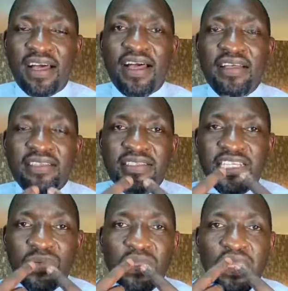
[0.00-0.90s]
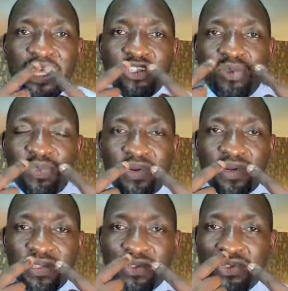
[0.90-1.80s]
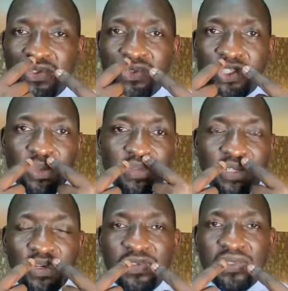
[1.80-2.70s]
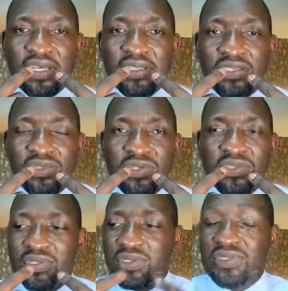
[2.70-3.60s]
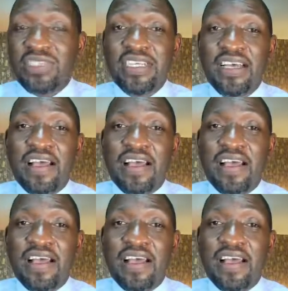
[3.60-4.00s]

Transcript: starting with the nasal prongs, those two tubes that go into the nose,